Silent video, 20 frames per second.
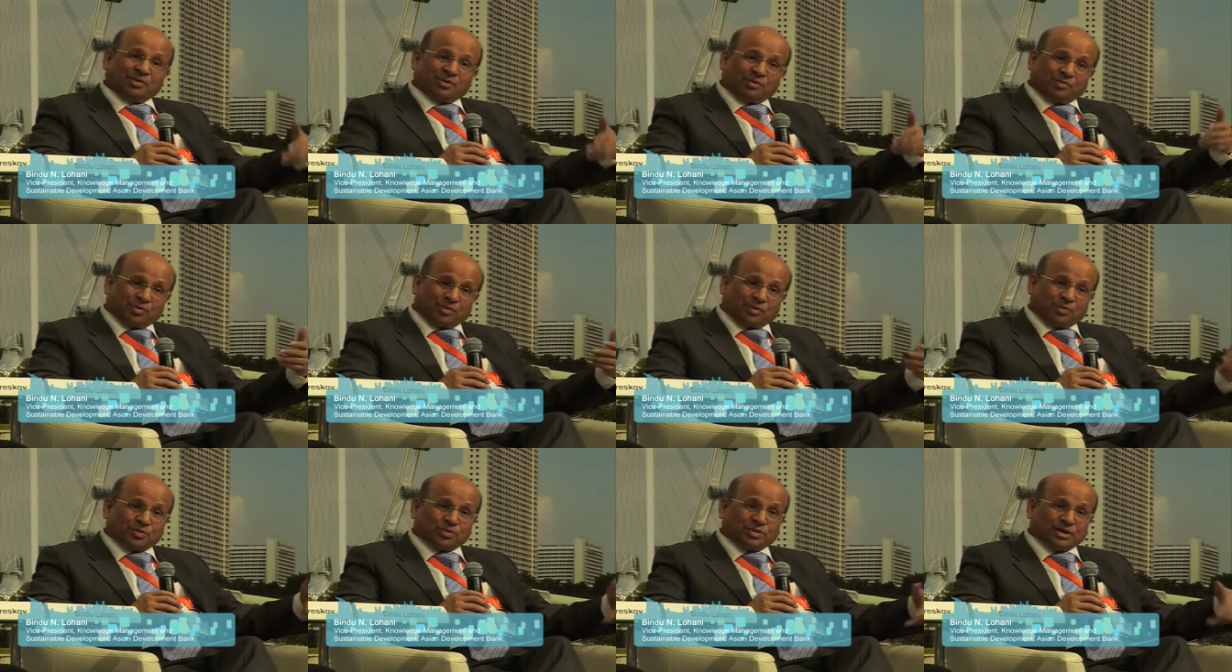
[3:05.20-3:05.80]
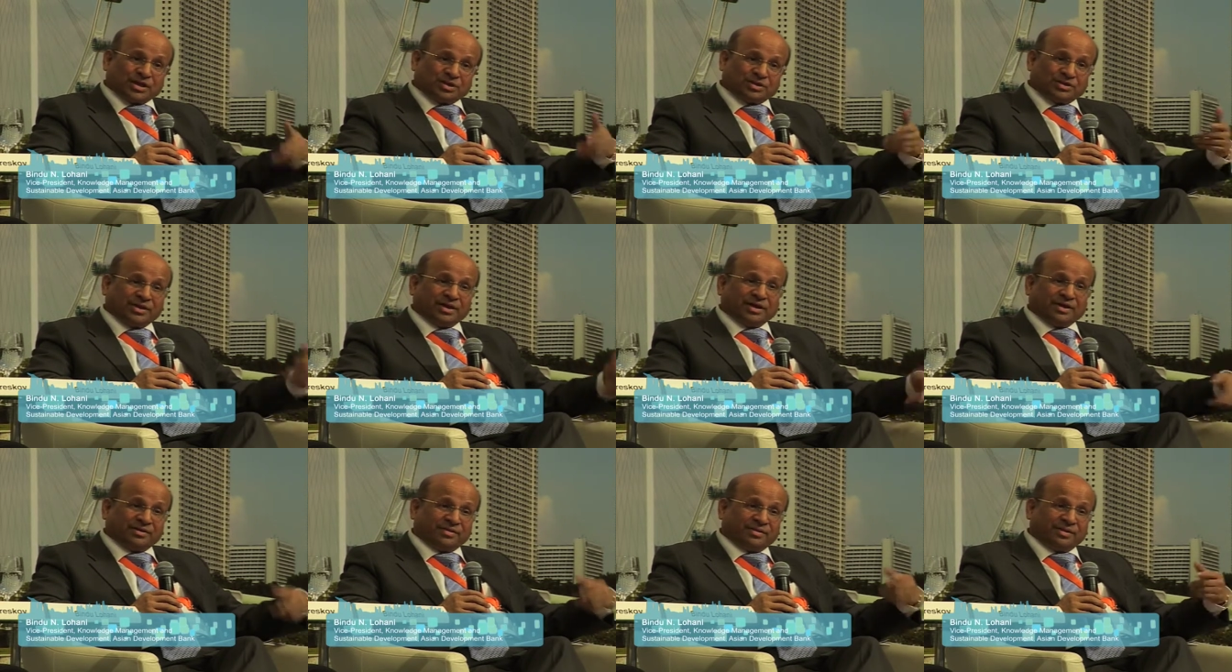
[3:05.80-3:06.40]
because it,
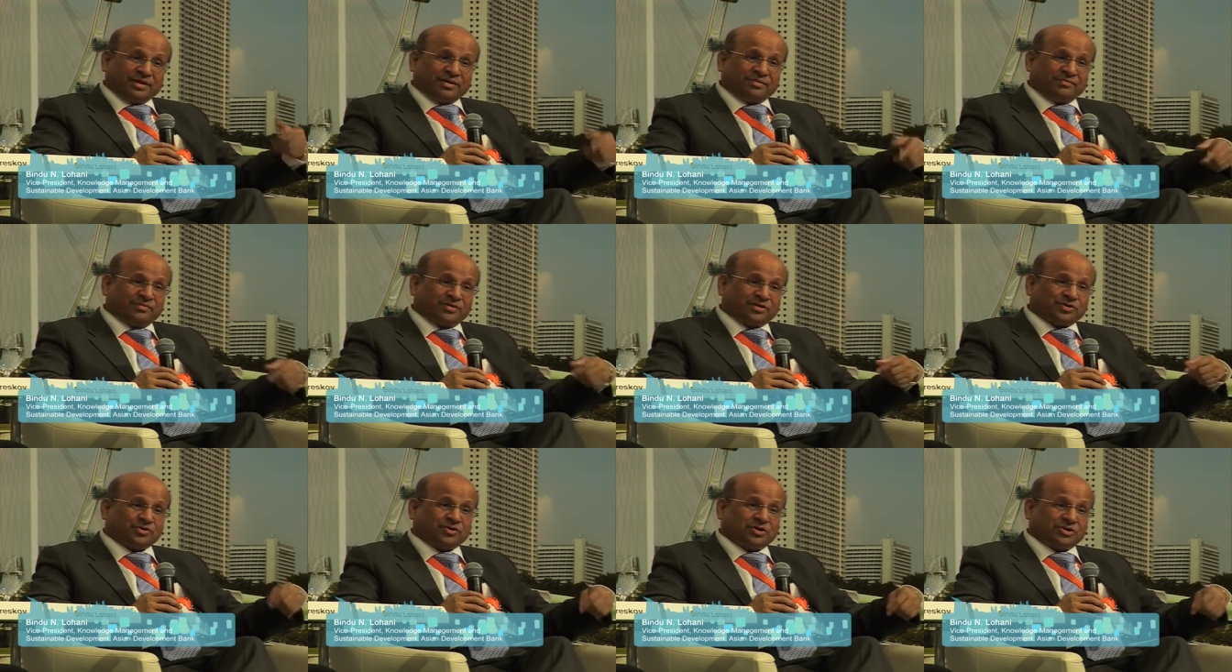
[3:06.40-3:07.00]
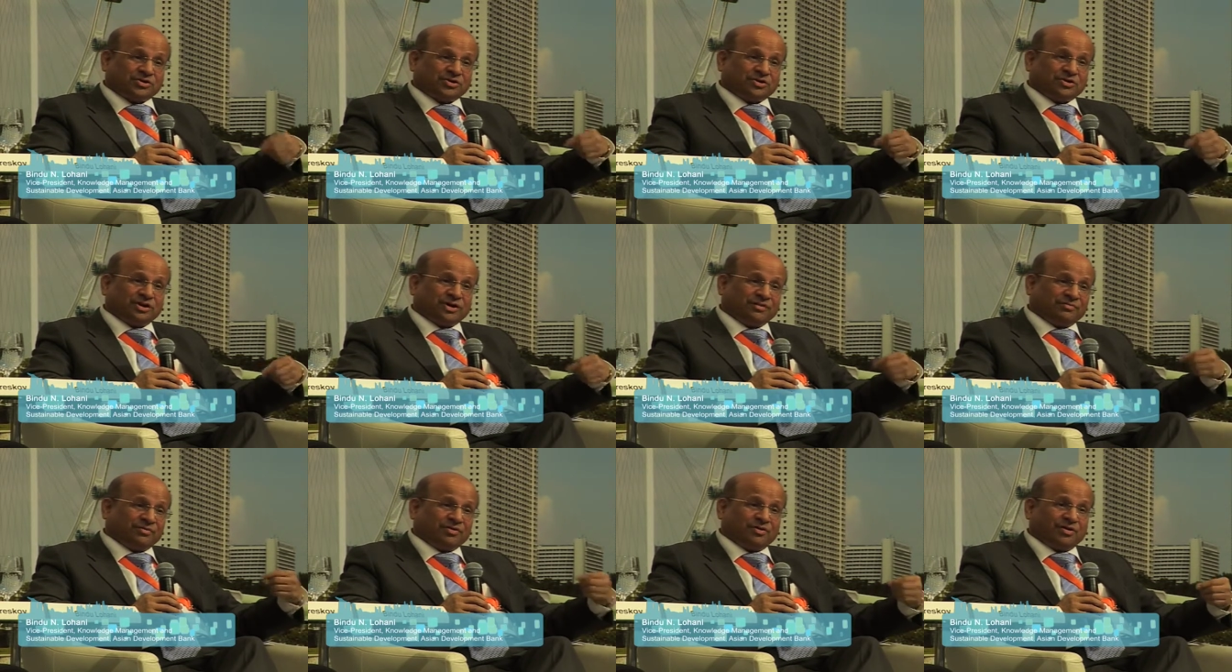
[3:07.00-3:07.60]
the, the infrastructure
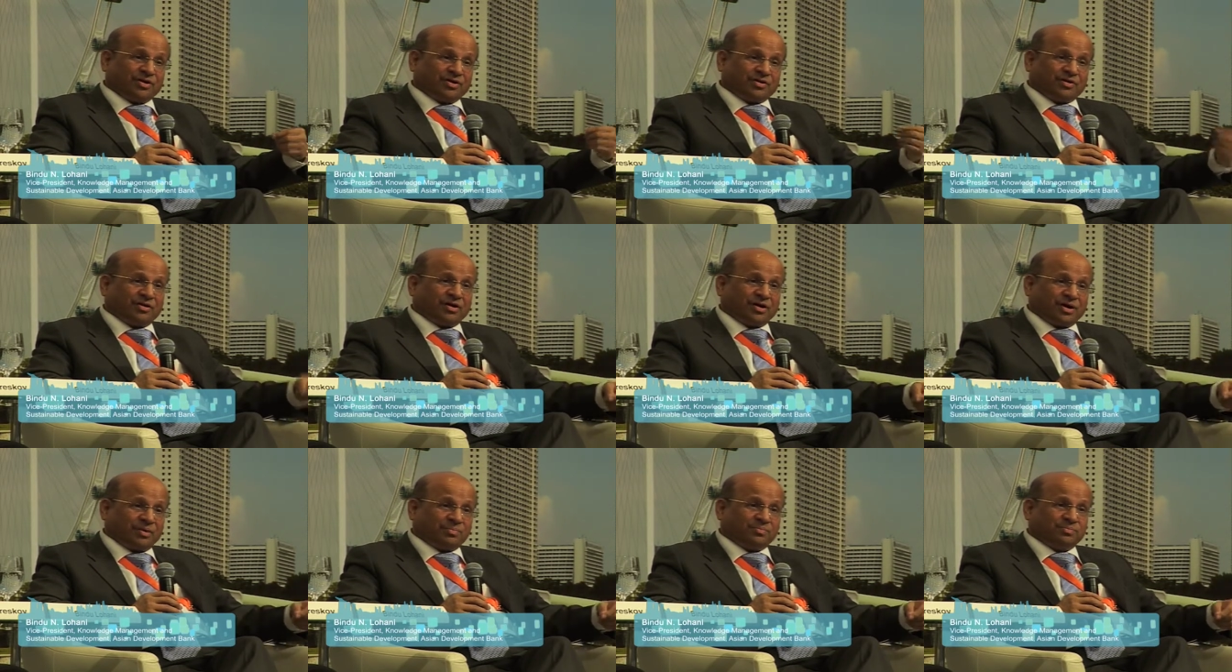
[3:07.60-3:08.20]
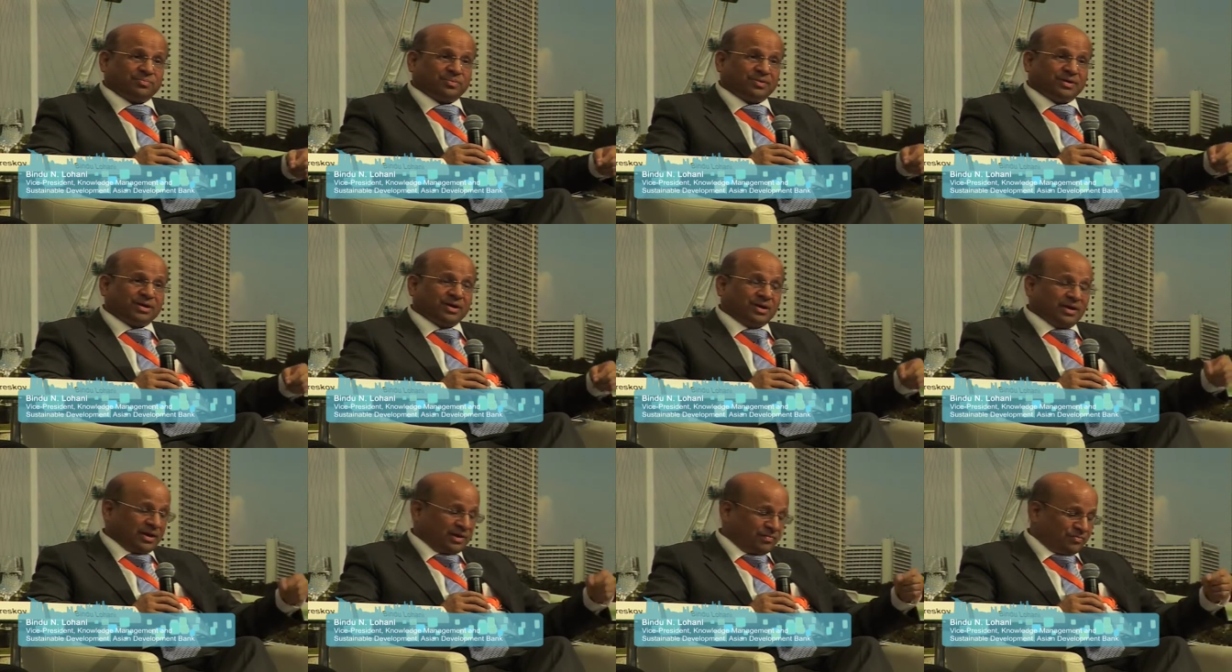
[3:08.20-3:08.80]
never got caught up,
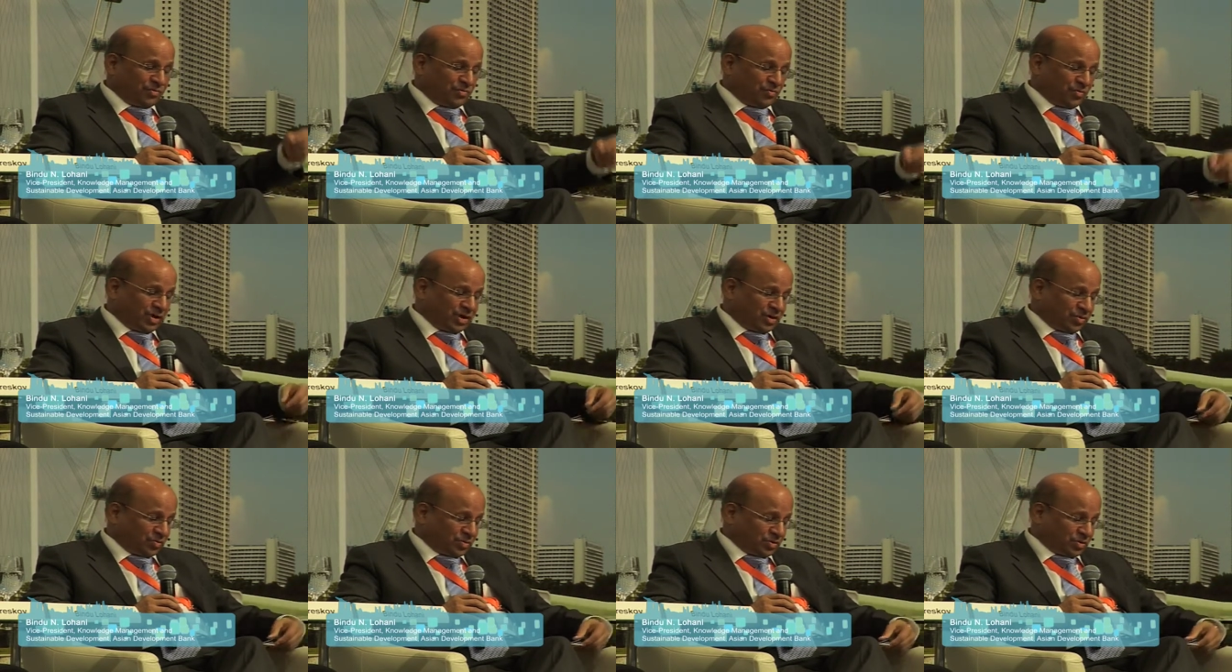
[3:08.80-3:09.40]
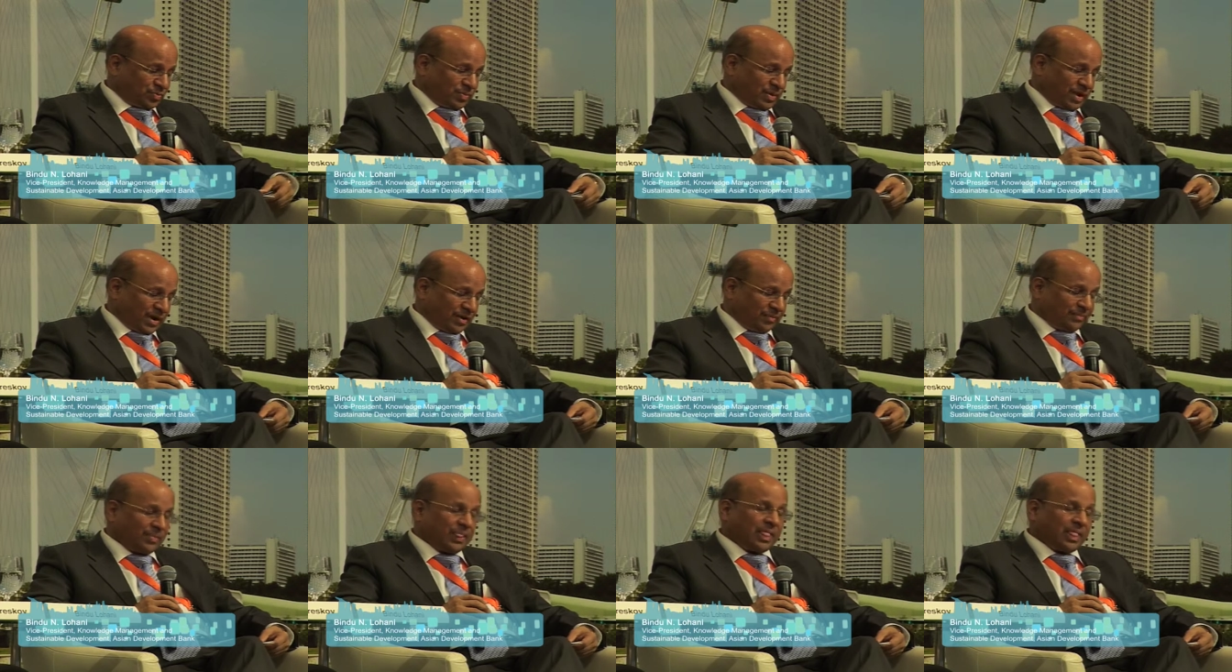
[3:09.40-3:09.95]
even where it was planned.